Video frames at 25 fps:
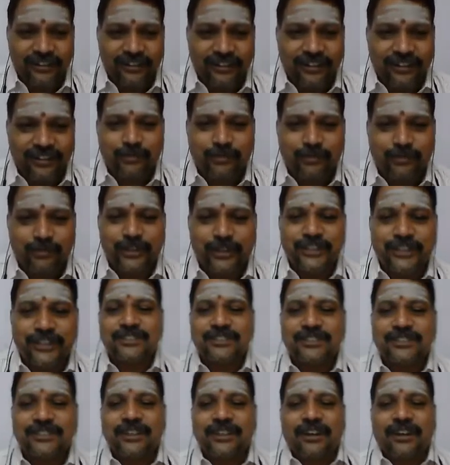committees
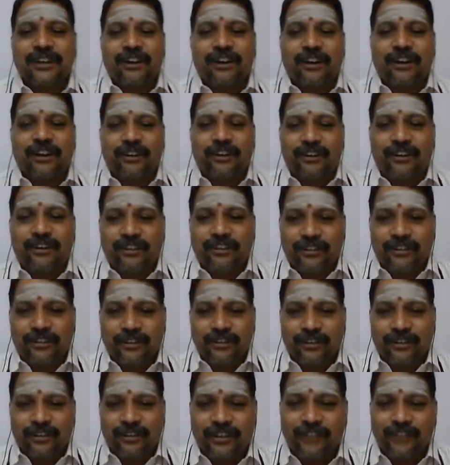
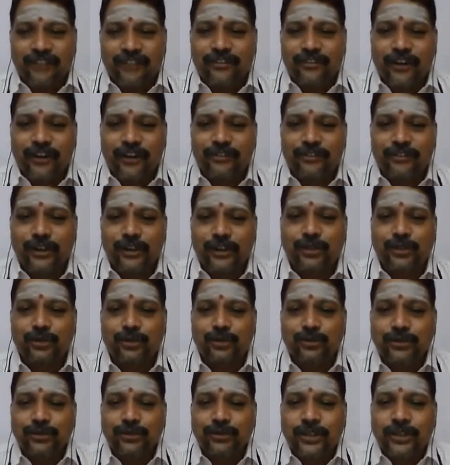come forward
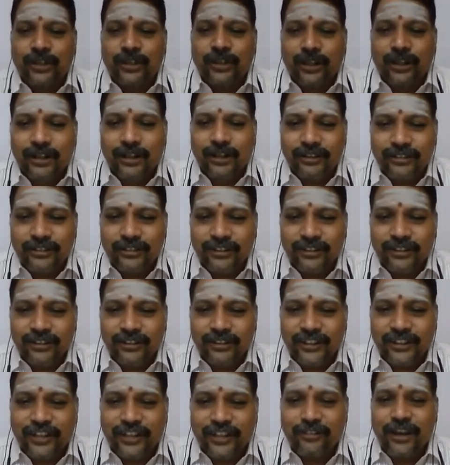to
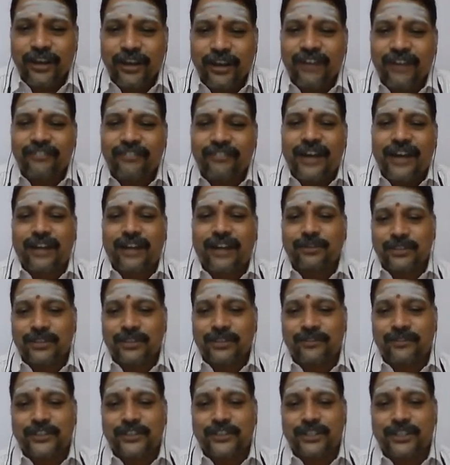give a
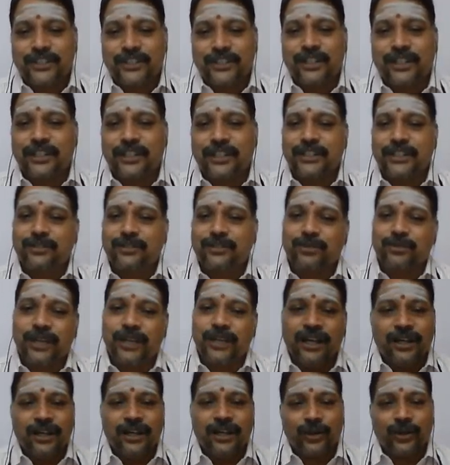warehousing facility to the
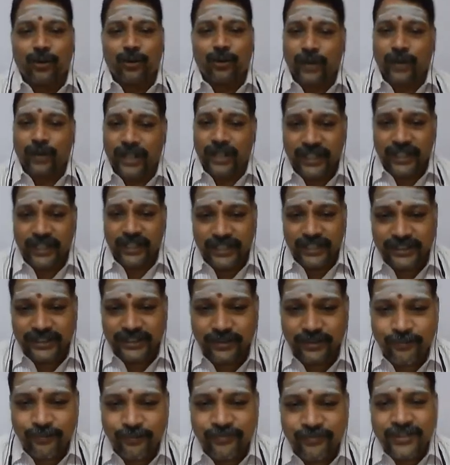rural areas.
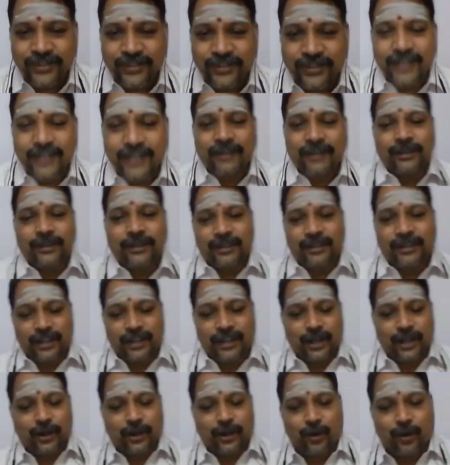
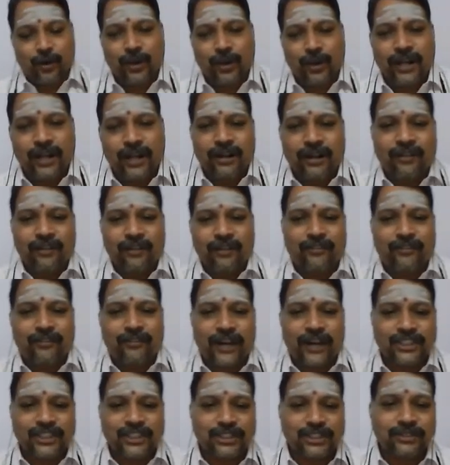The role and
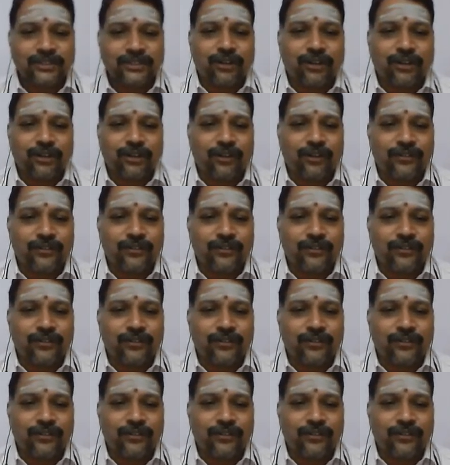function of